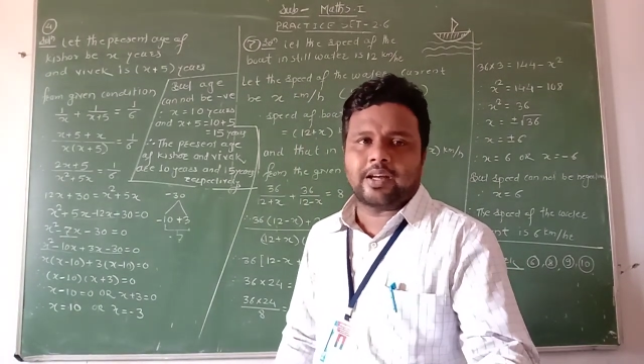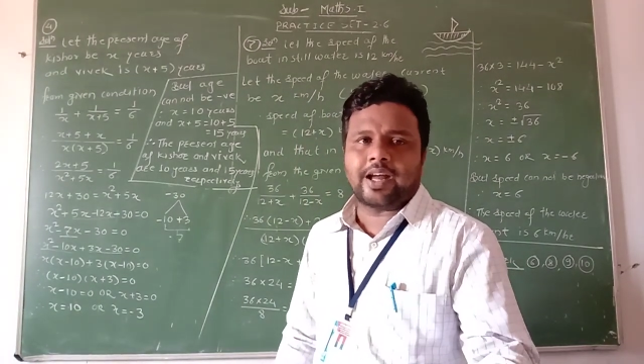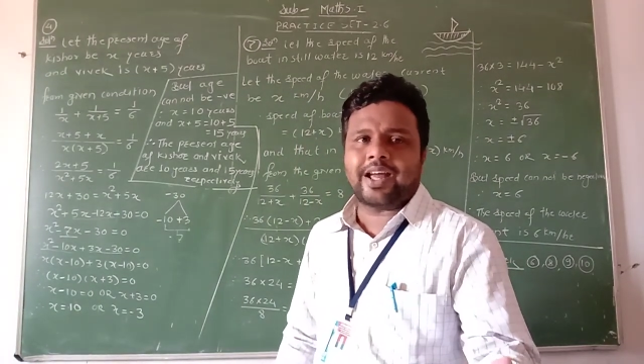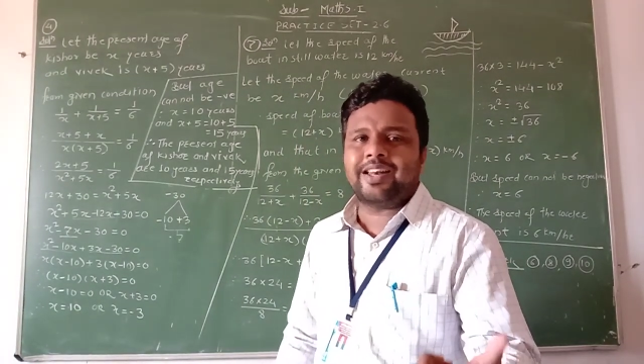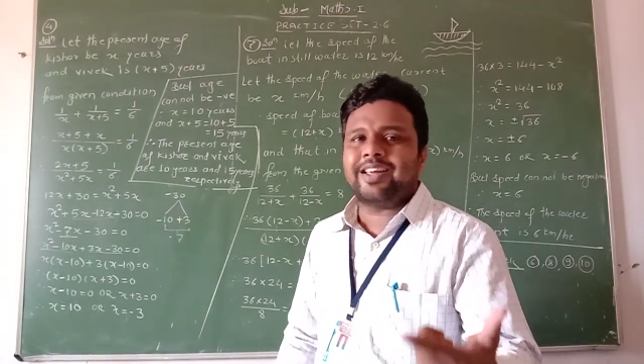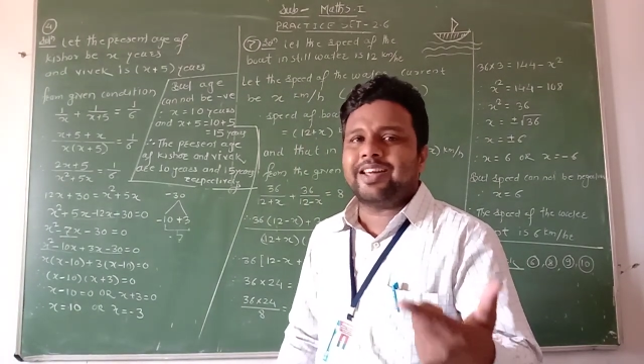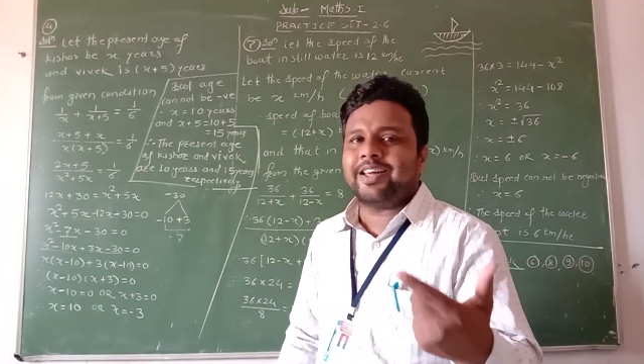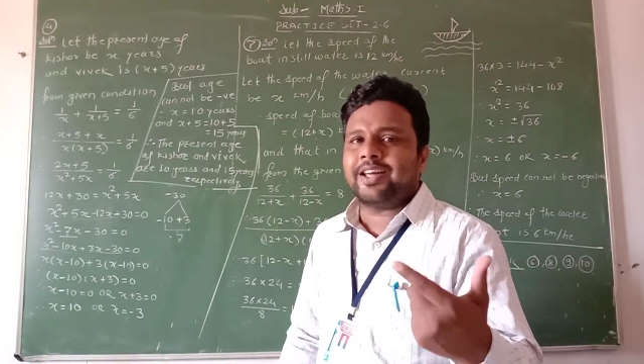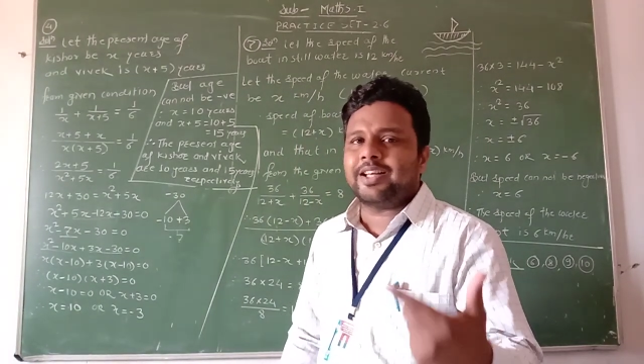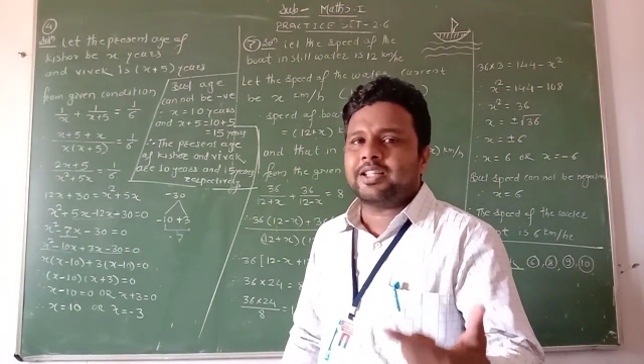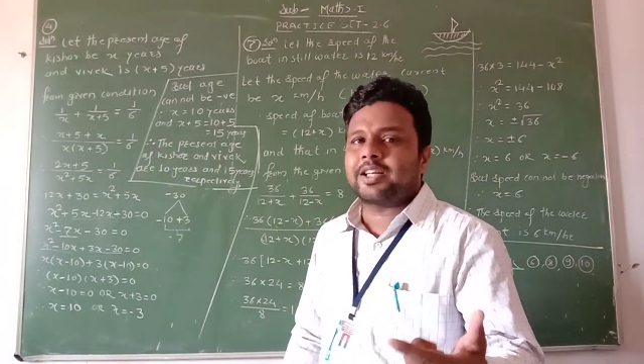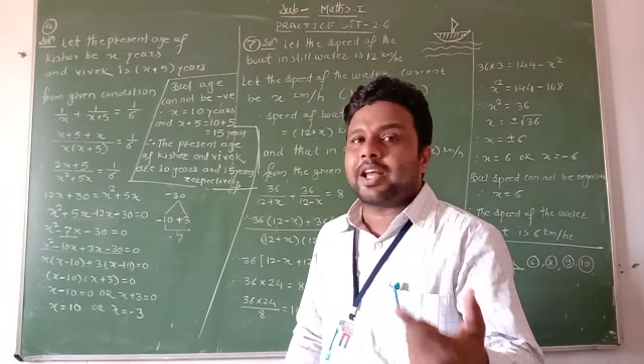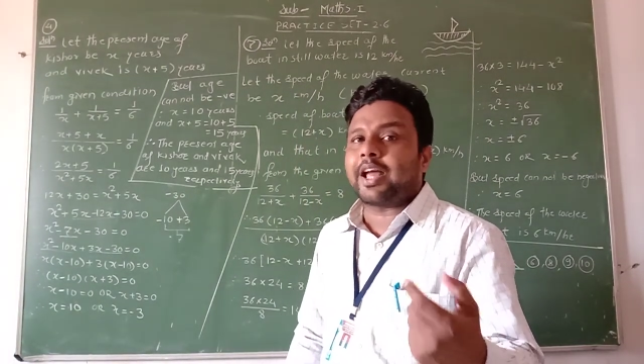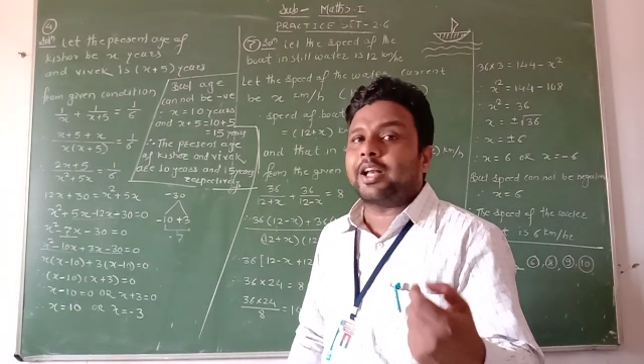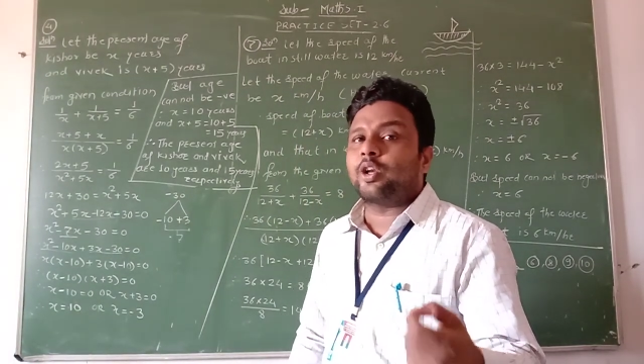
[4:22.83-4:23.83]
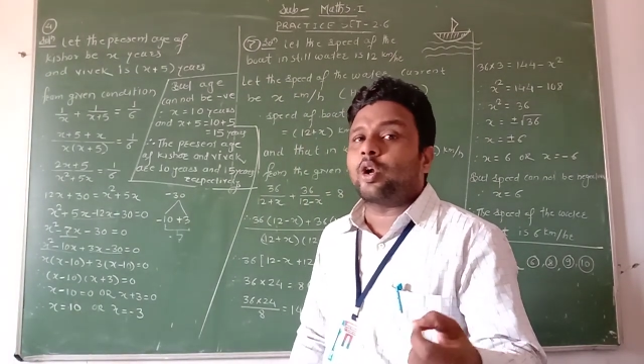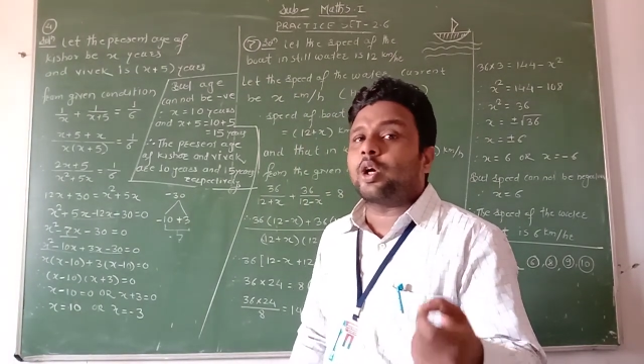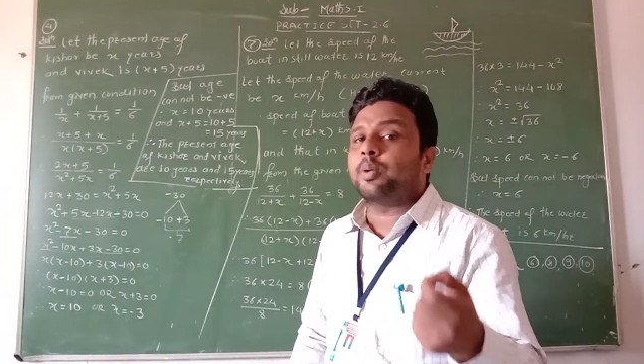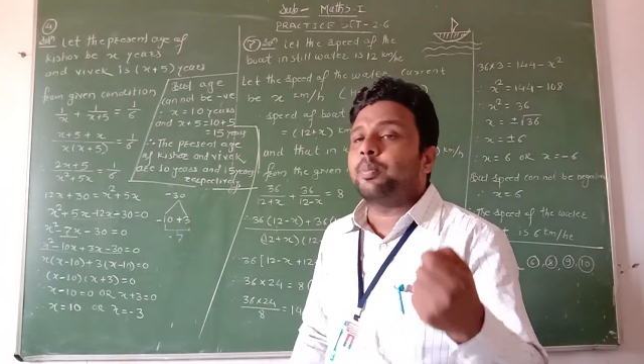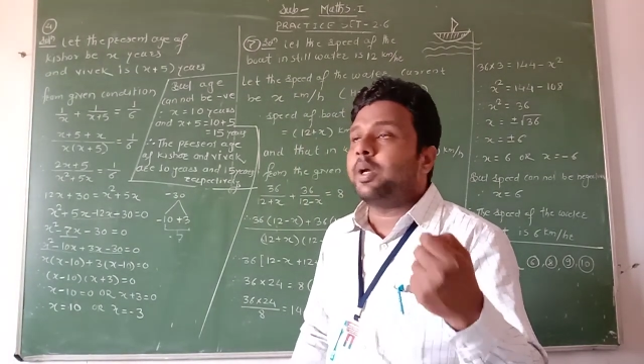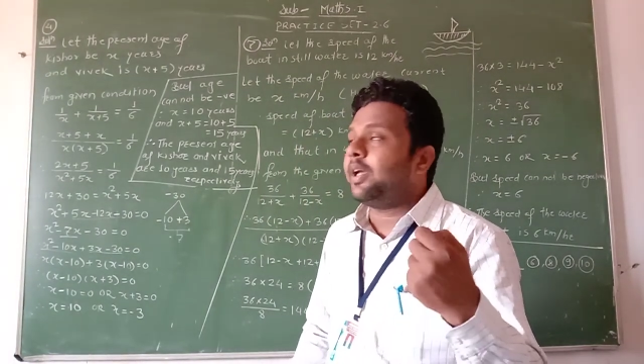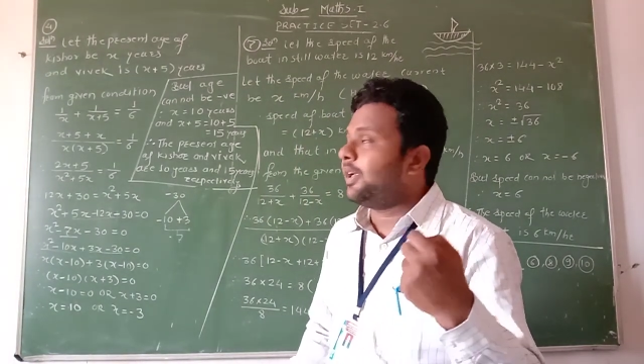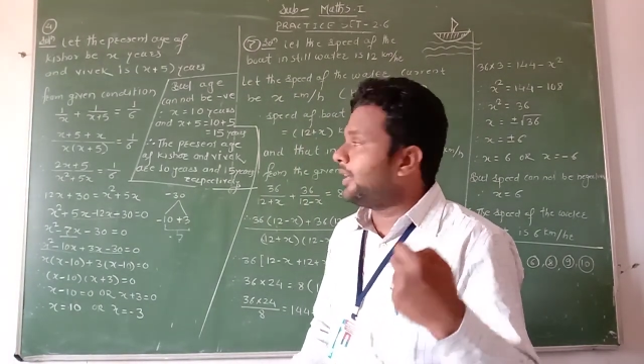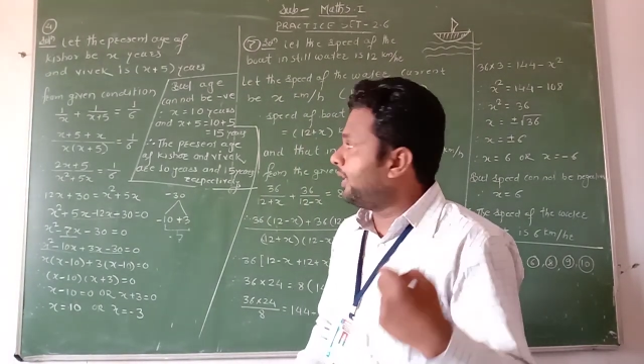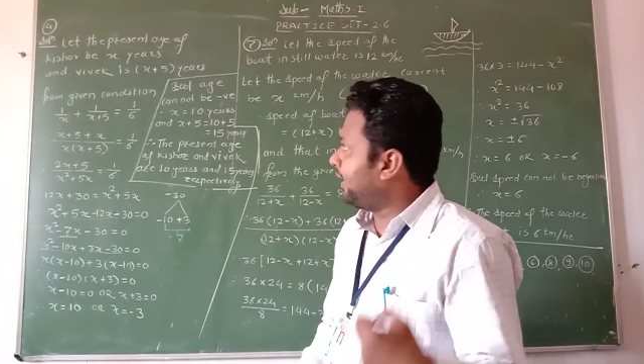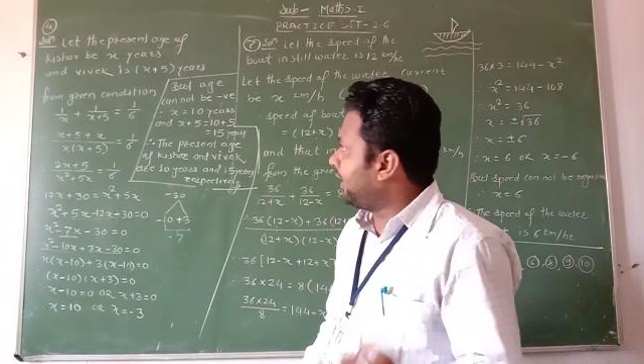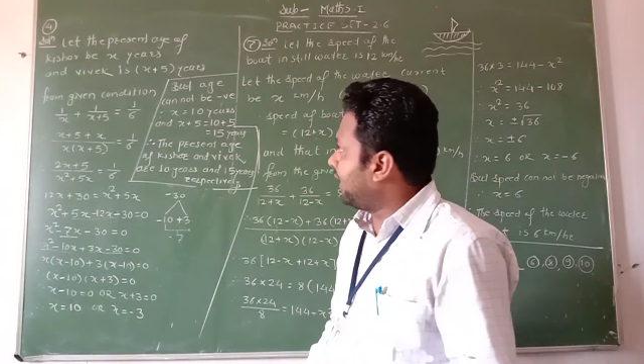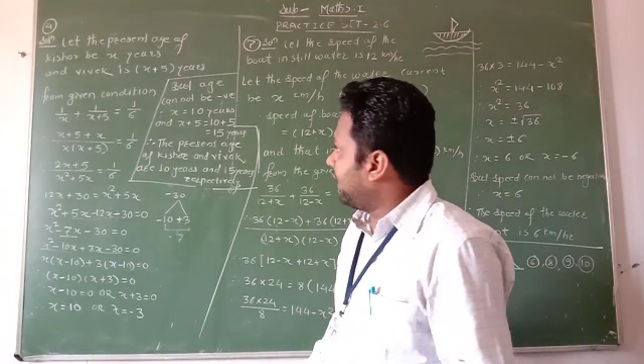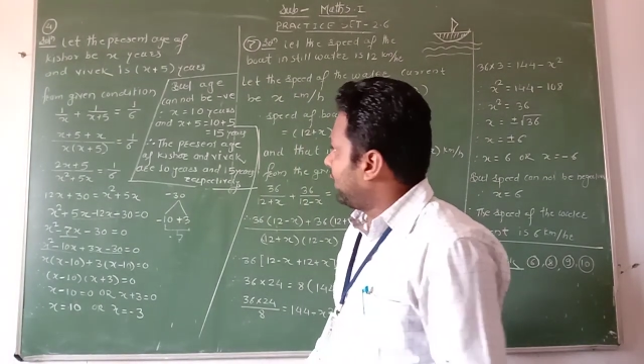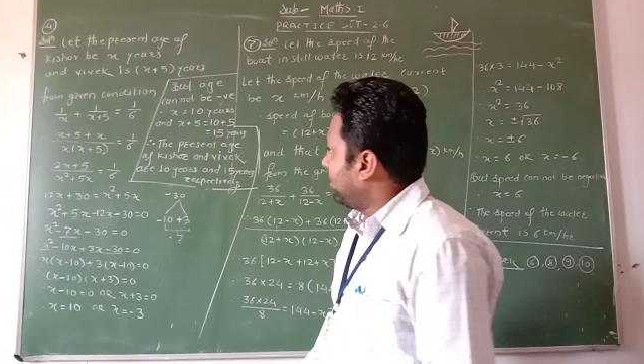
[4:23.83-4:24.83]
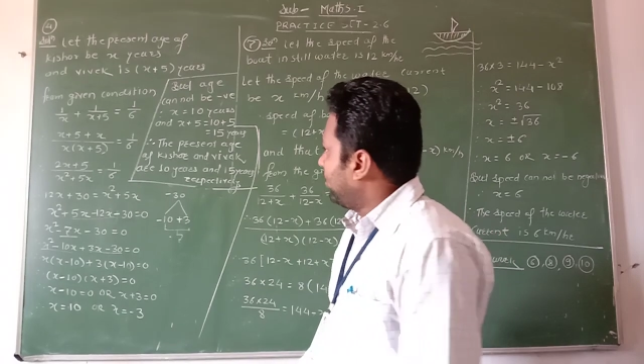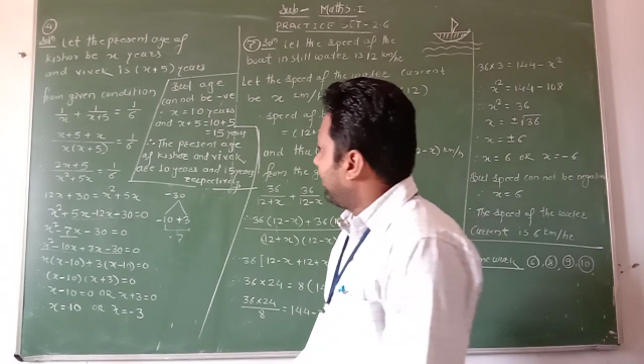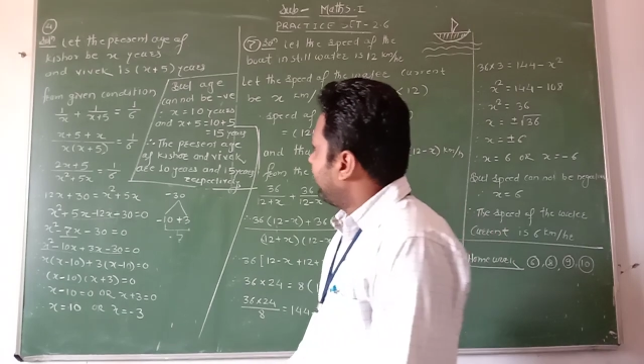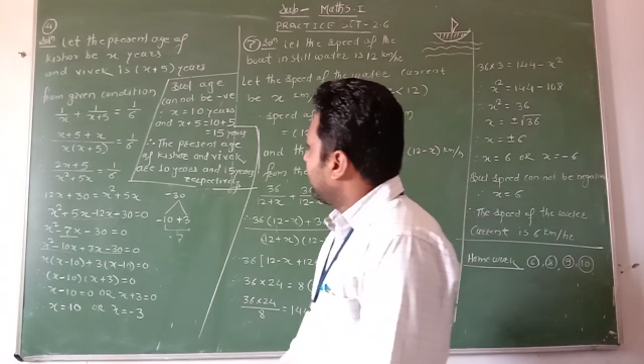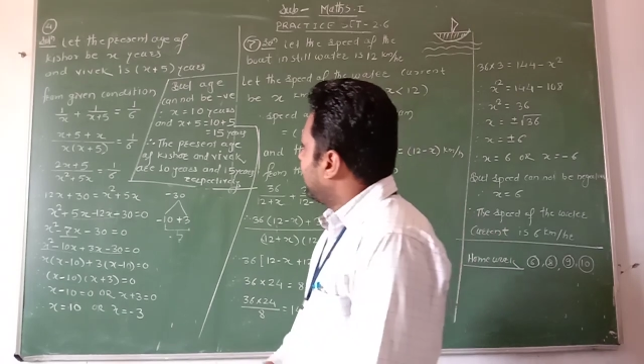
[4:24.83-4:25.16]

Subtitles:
and age cannot be negative.